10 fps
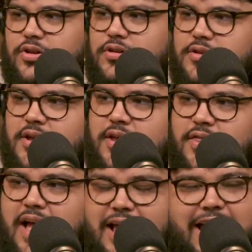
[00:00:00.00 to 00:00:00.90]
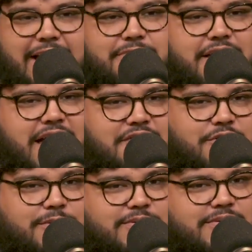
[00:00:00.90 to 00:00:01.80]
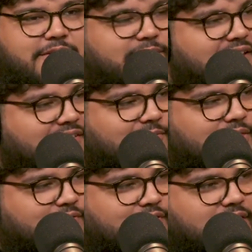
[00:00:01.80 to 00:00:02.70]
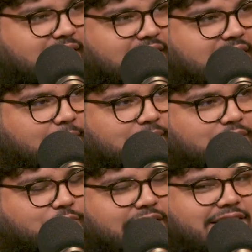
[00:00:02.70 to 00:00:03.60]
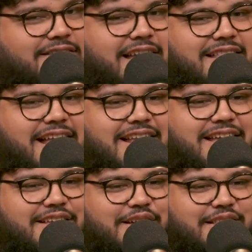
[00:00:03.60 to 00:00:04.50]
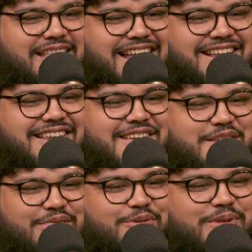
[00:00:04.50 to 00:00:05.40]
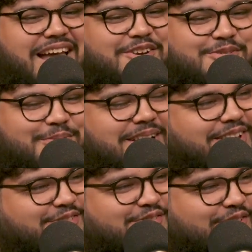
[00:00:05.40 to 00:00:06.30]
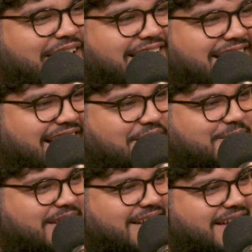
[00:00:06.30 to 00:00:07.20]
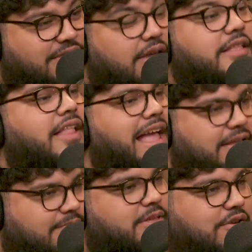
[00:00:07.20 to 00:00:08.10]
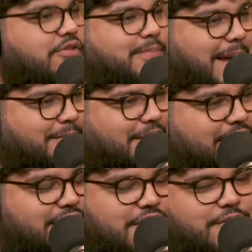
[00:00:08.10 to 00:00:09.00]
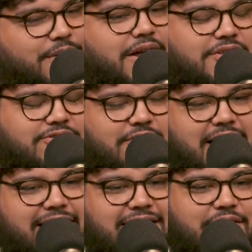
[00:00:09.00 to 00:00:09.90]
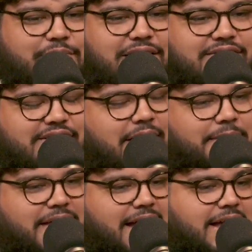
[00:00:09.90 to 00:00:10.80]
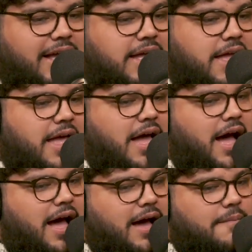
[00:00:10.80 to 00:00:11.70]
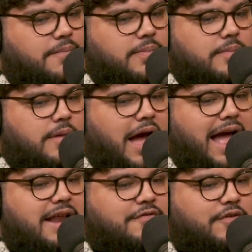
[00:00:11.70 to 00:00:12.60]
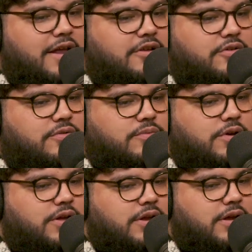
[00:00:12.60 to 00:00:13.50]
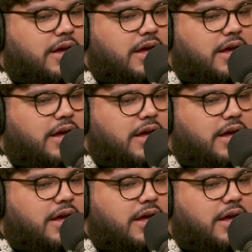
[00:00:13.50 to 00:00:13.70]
Yeah. Mm-hmm. That game that everyone was obsessed with for like a couple of weeks, and then the writers went on strike, and we the newspaper went on strike, and then we stopped playing it. Mm-hmm. I had a friend who would